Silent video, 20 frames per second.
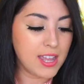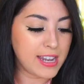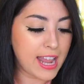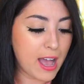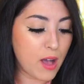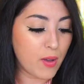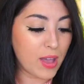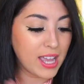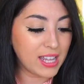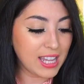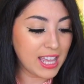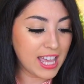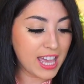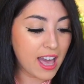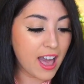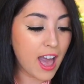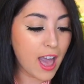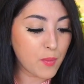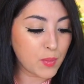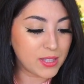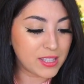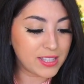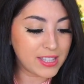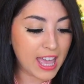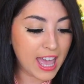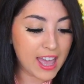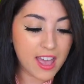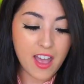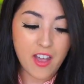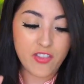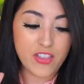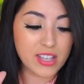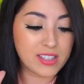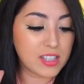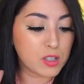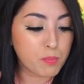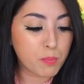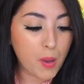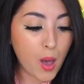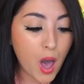Now in here, I would say
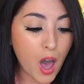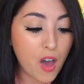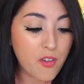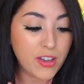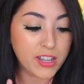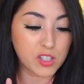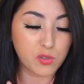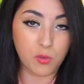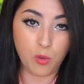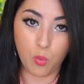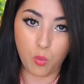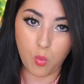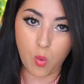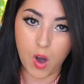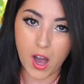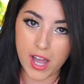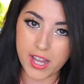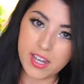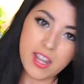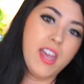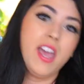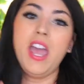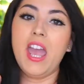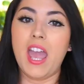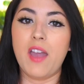this is perfect for one.